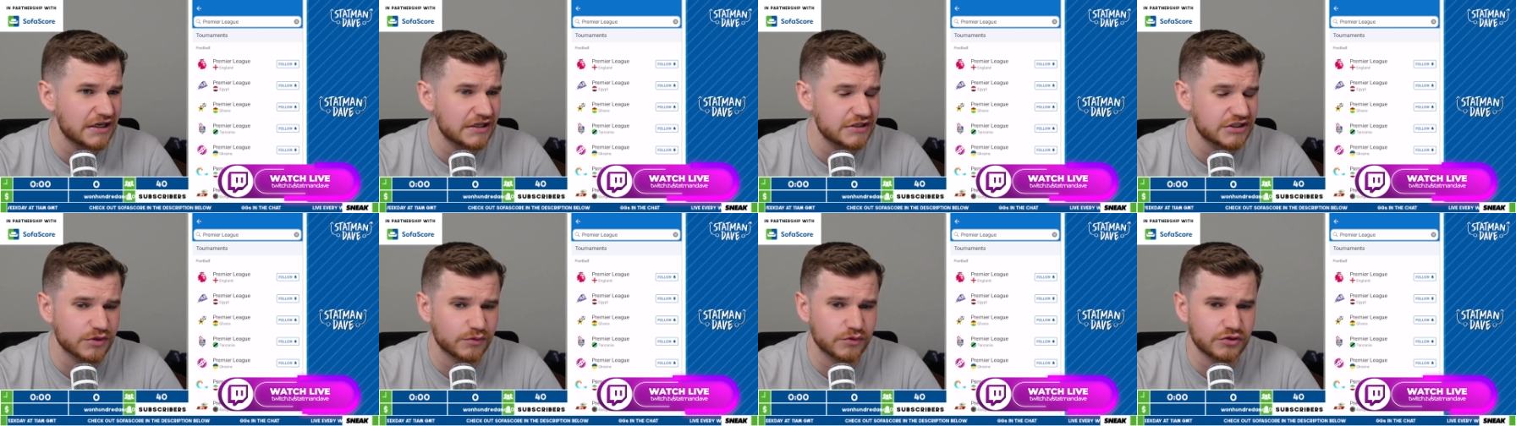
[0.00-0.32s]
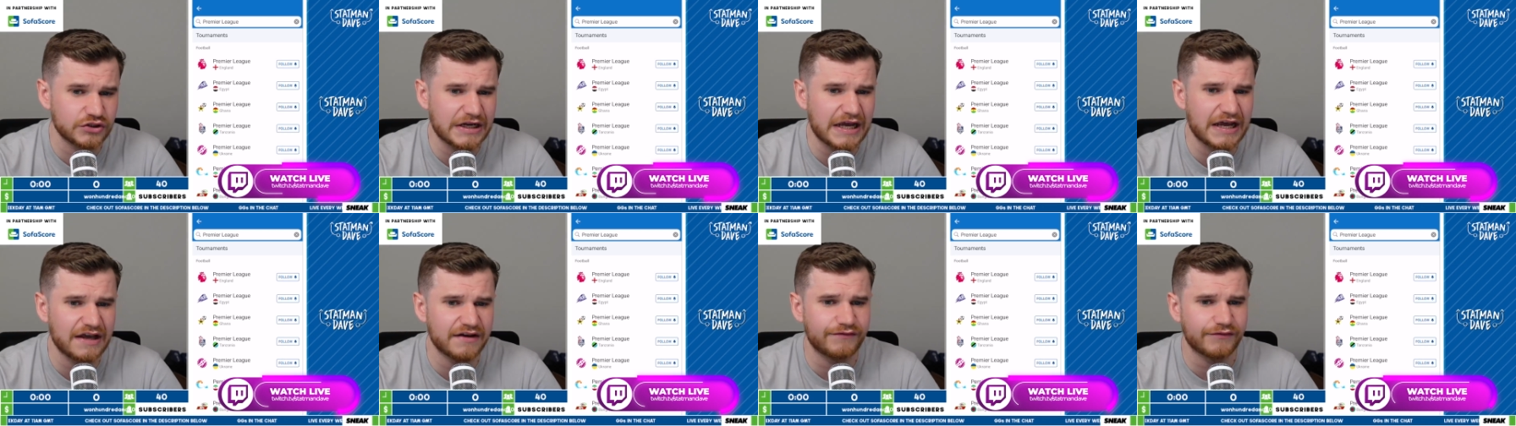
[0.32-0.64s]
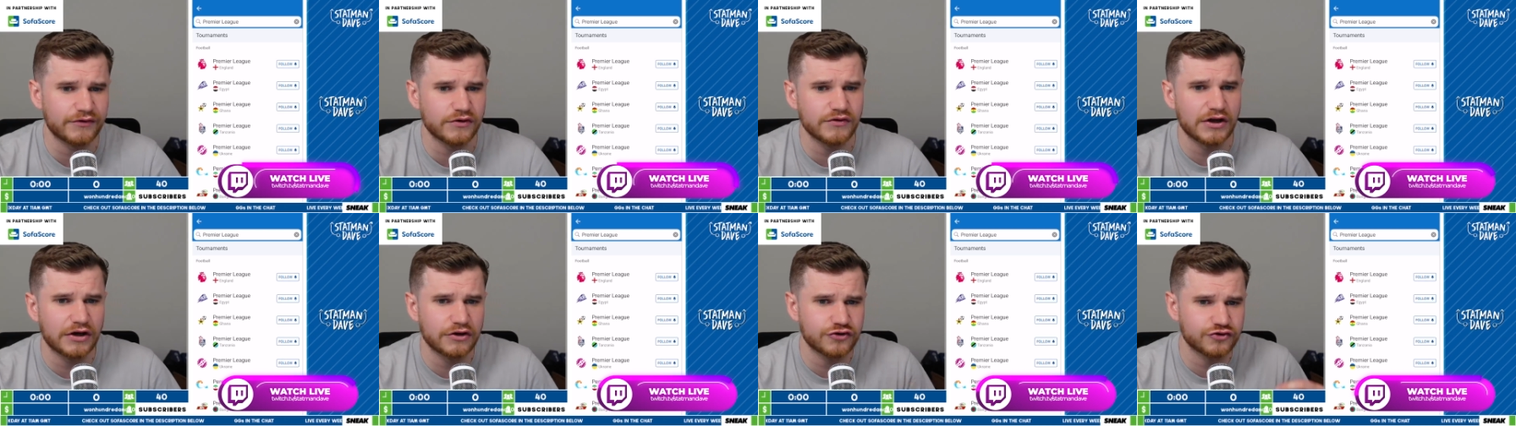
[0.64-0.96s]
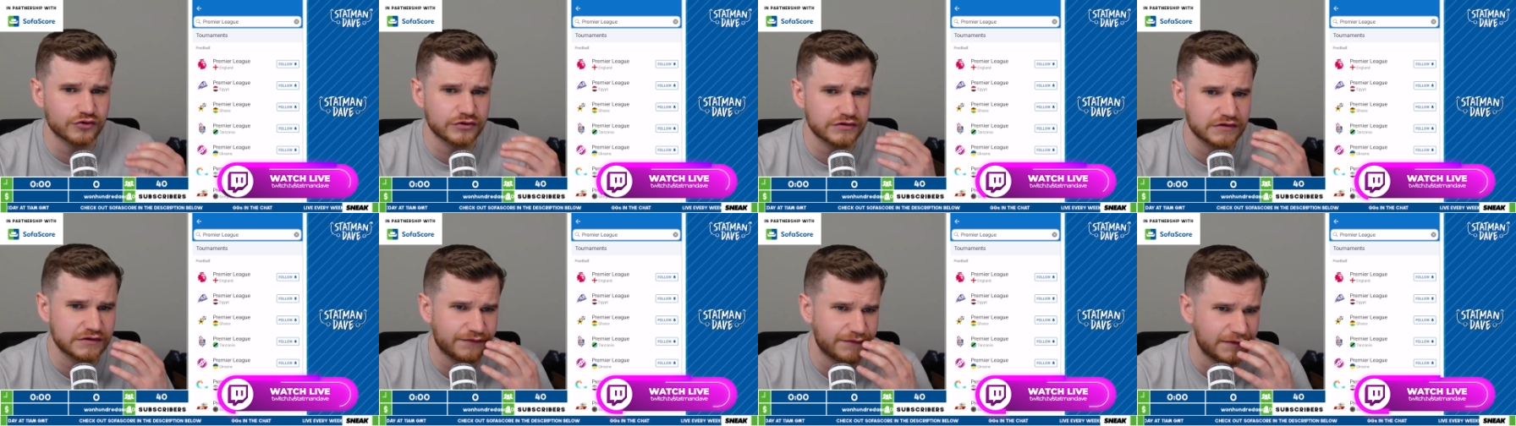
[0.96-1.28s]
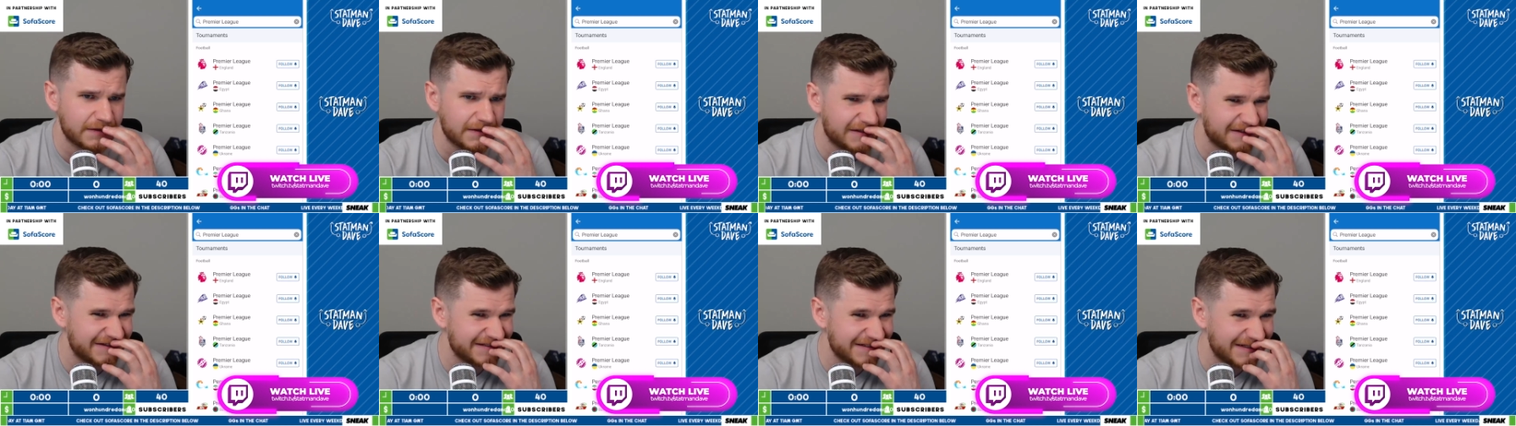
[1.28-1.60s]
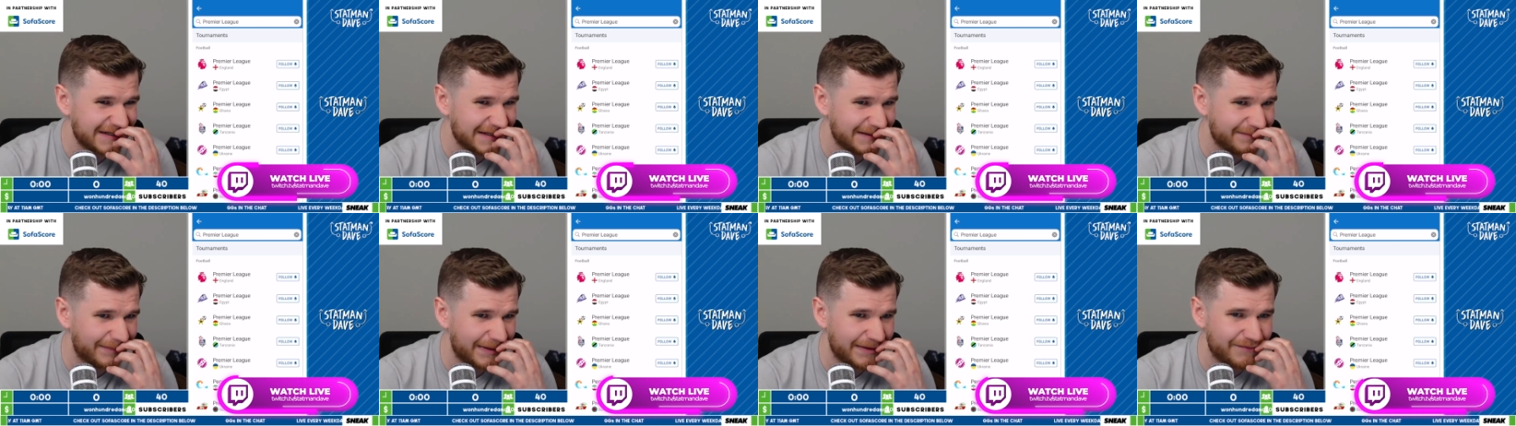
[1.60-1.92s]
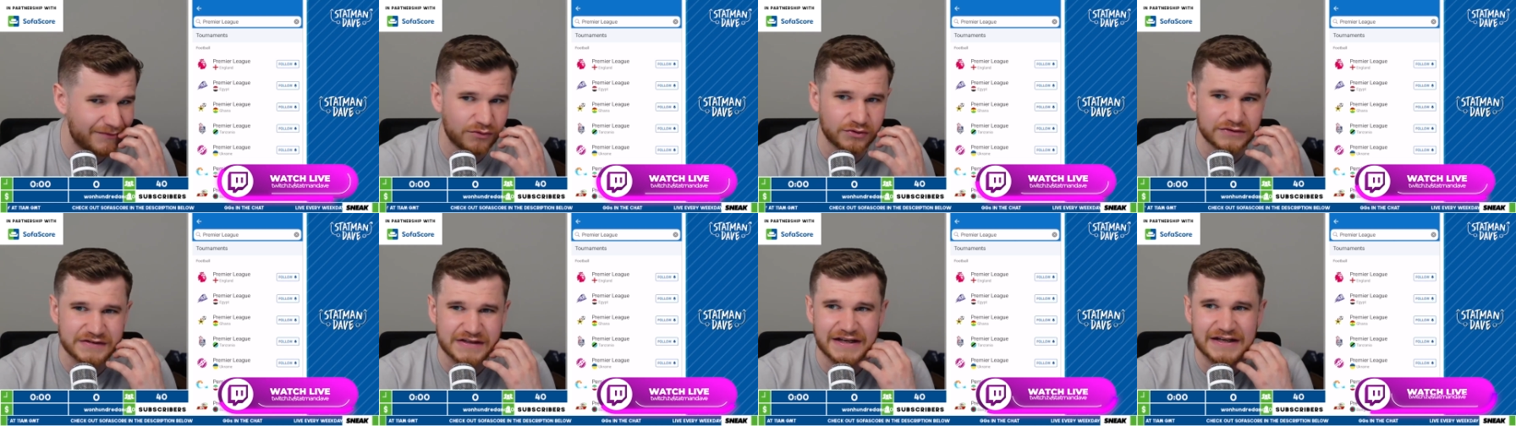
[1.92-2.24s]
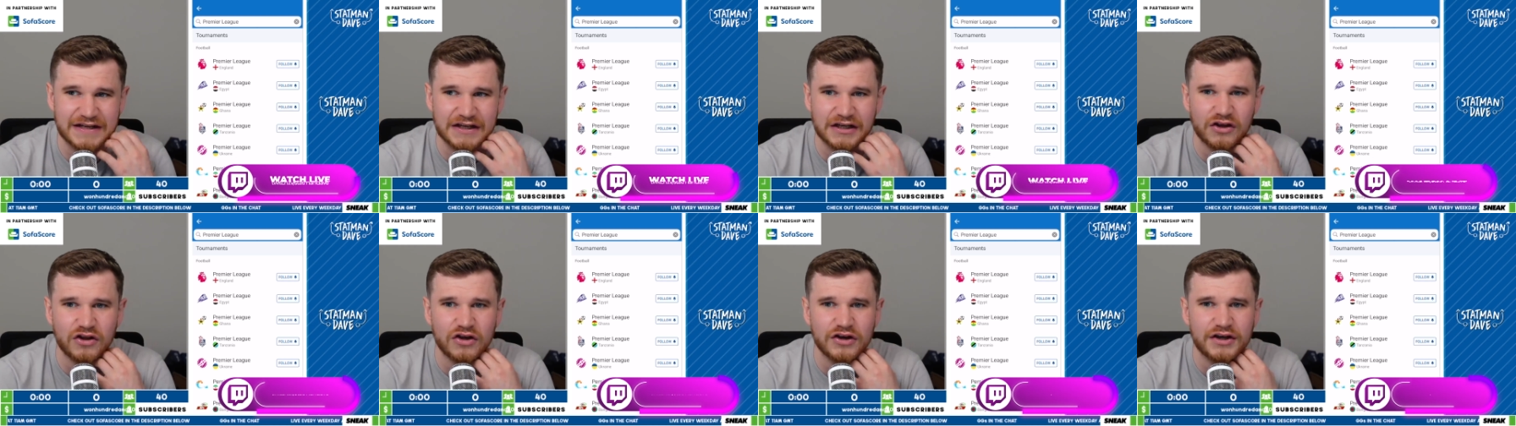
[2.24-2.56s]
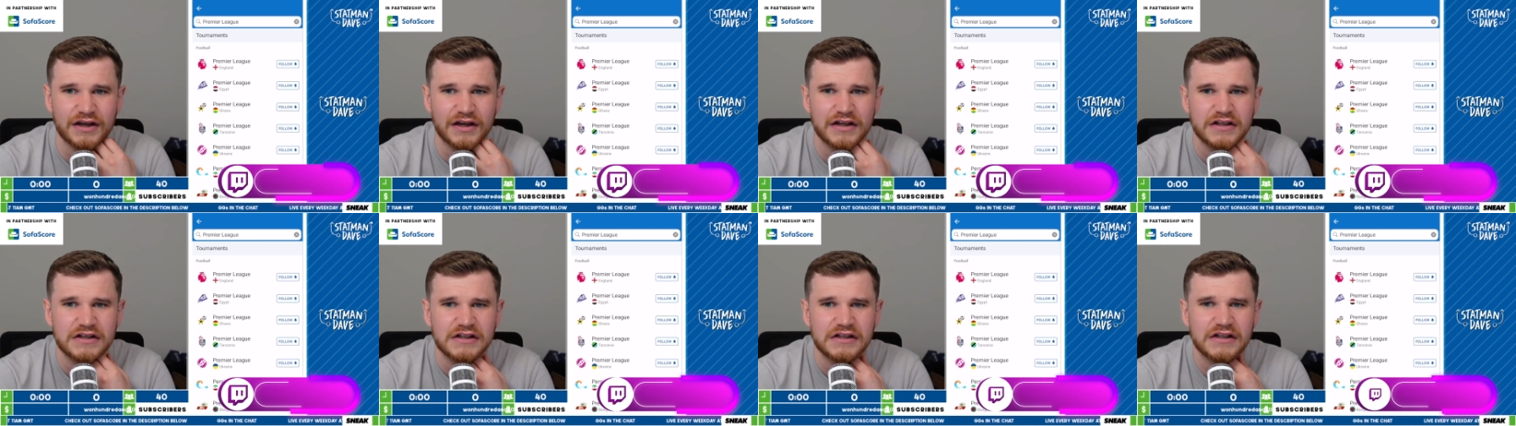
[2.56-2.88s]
so we'll dive through those ones first, and then maybe we'll take a look